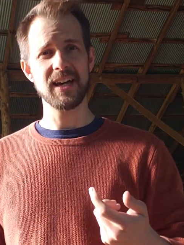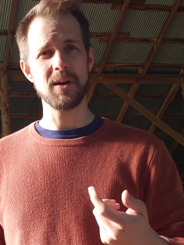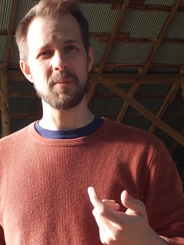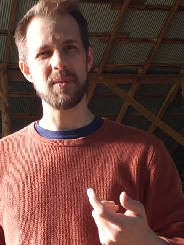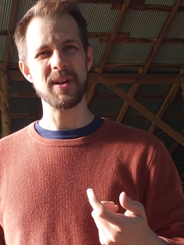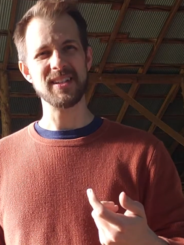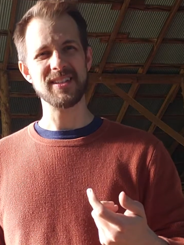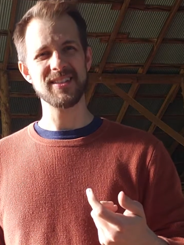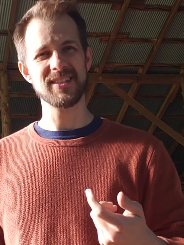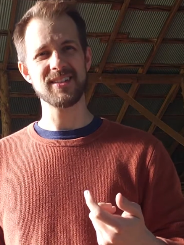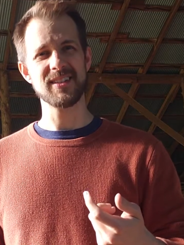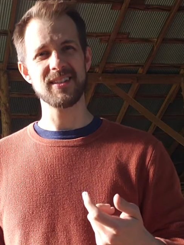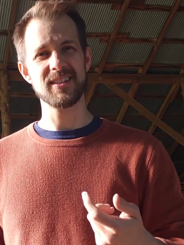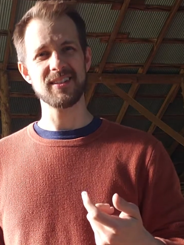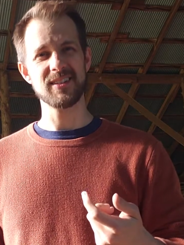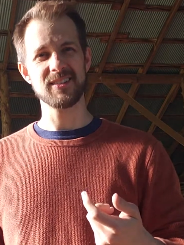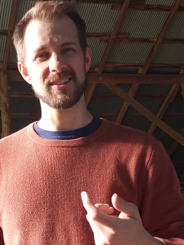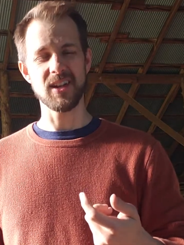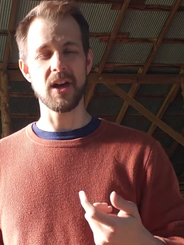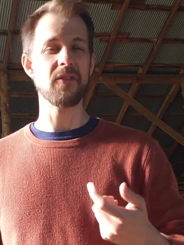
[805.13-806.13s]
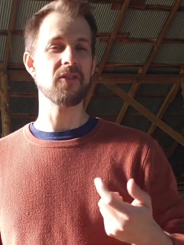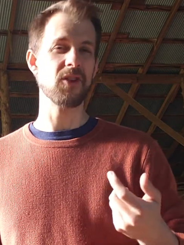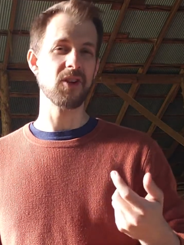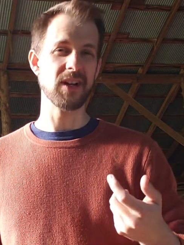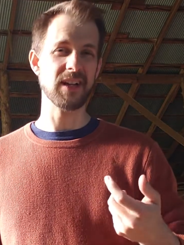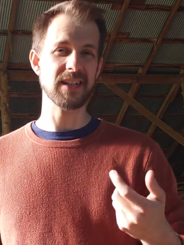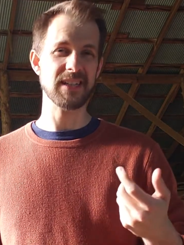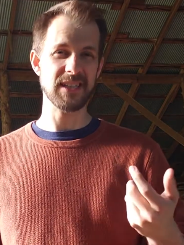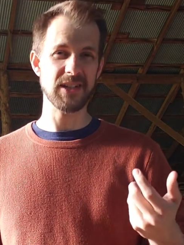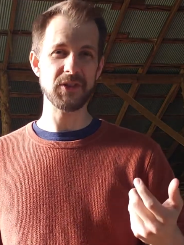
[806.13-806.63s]
amidst
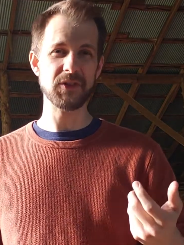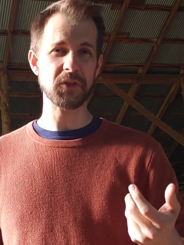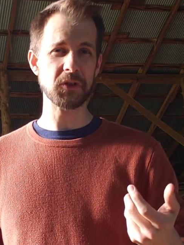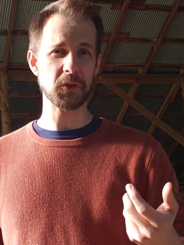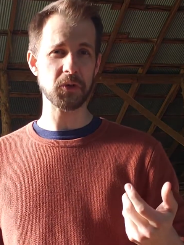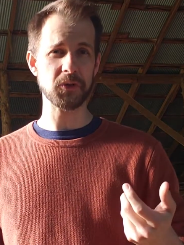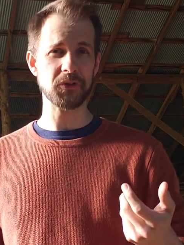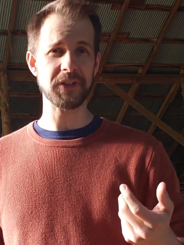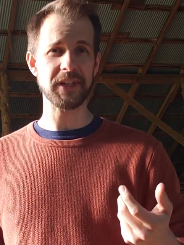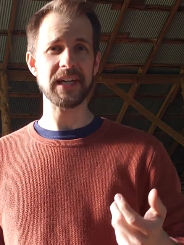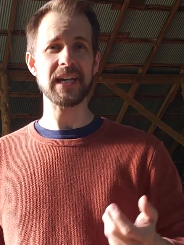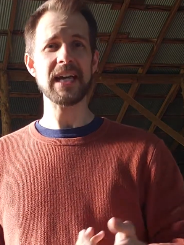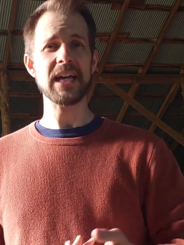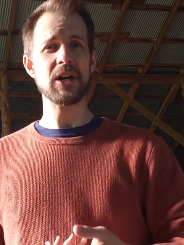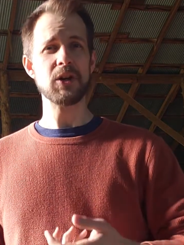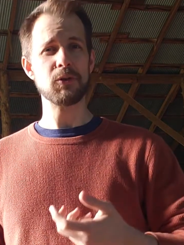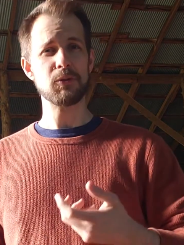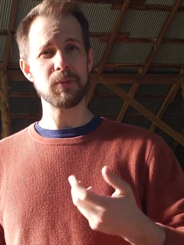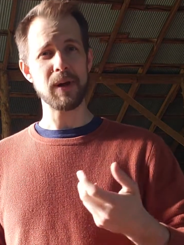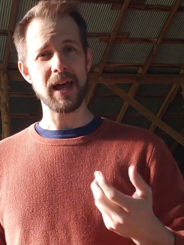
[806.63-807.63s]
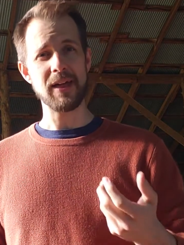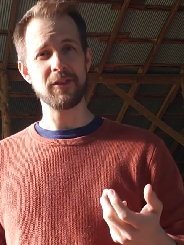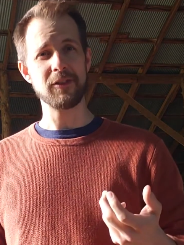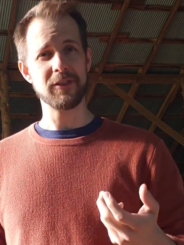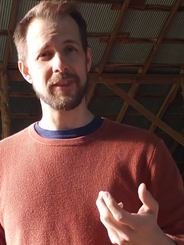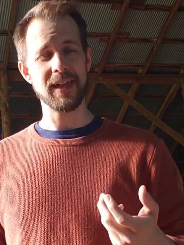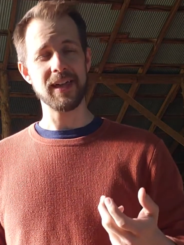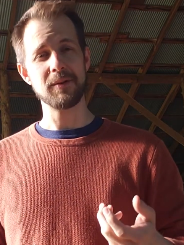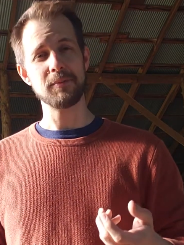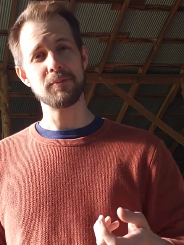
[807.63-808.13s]
suffering and difficulty rather
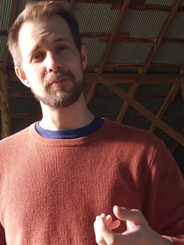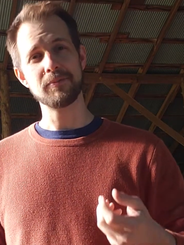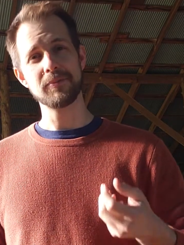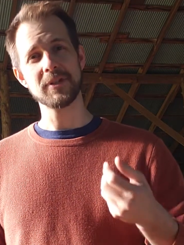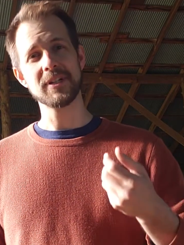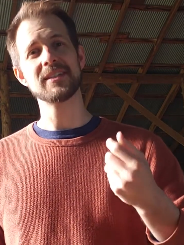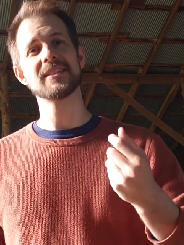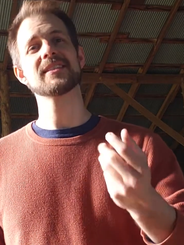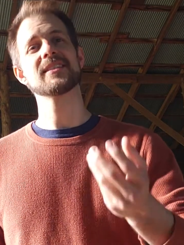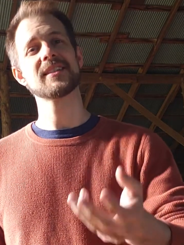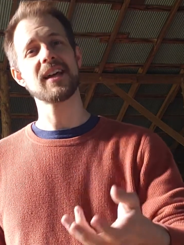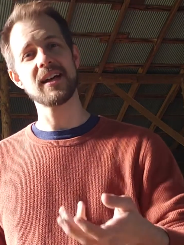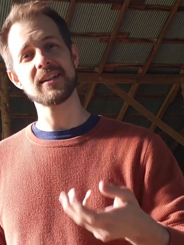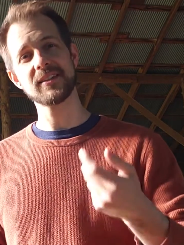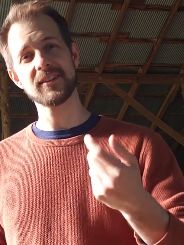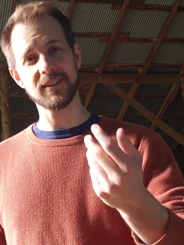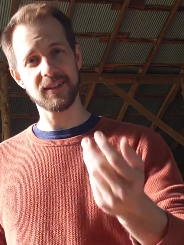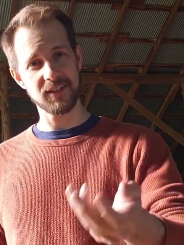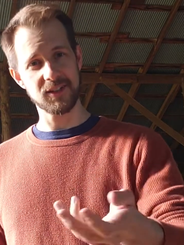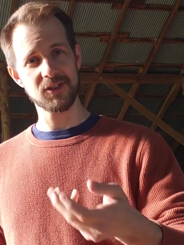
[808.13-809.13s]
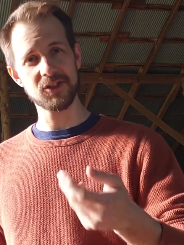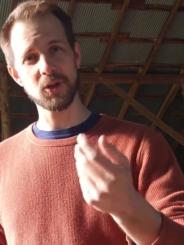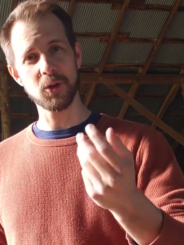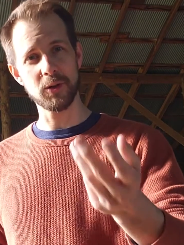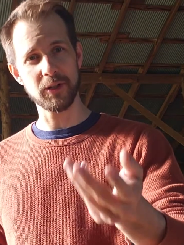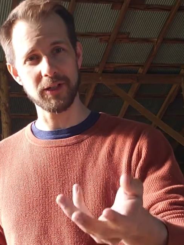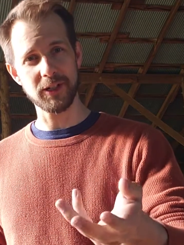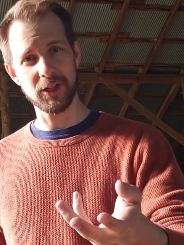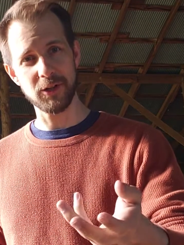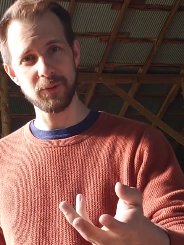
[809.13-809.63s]
than con- constantly
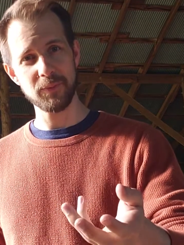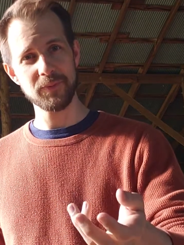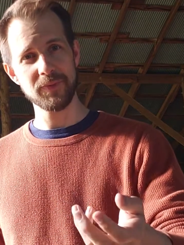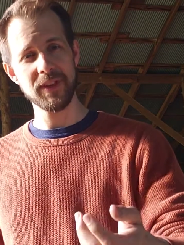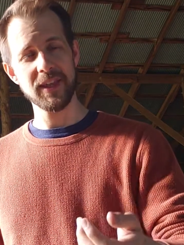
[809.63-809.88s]
consoling you.